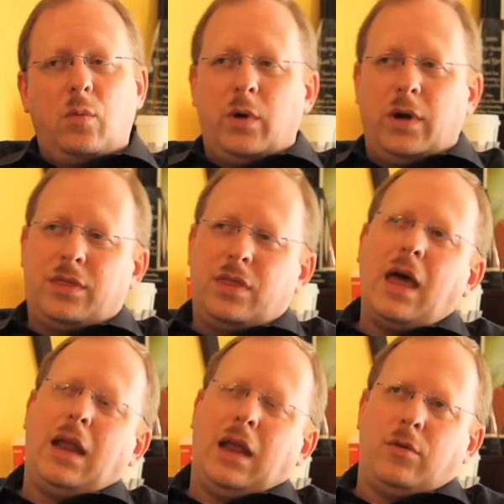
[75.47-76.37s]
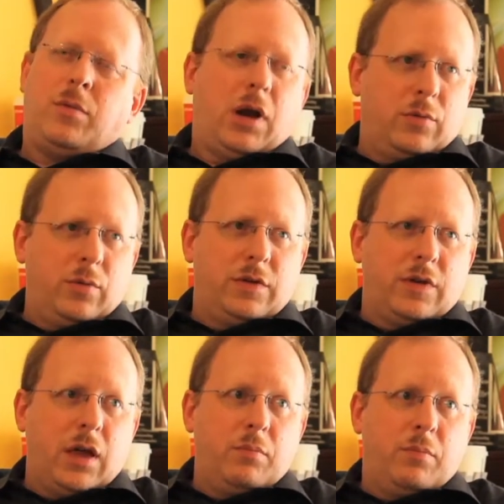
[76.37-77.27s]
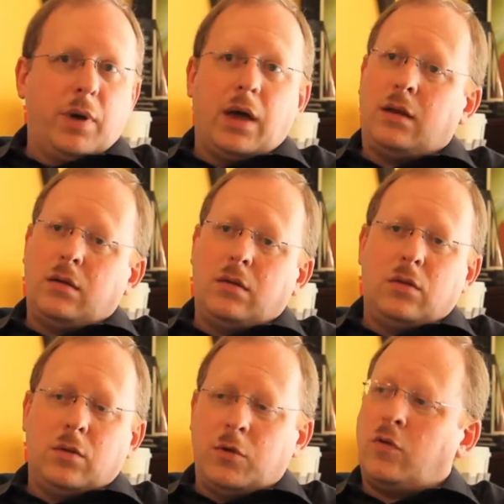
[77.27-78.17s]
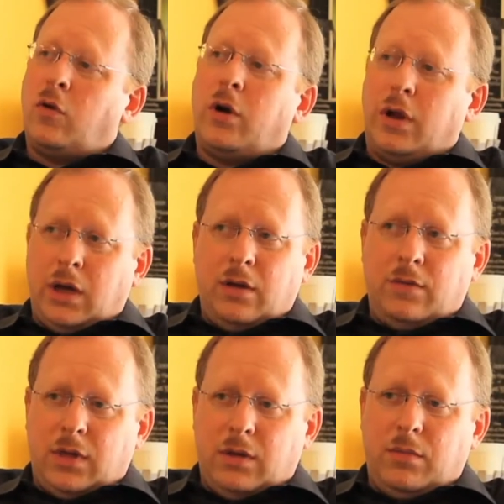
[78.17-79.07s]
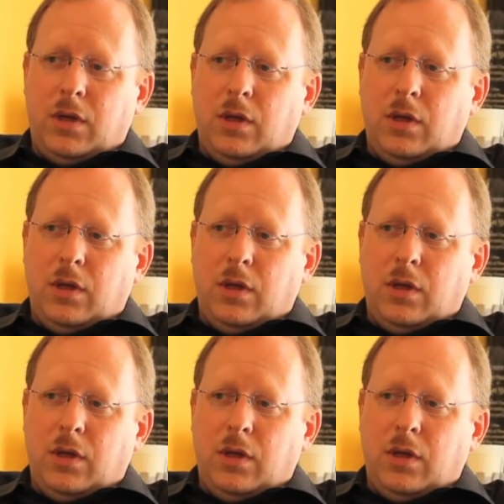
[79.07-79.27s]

with not every product we design, but the majority of them.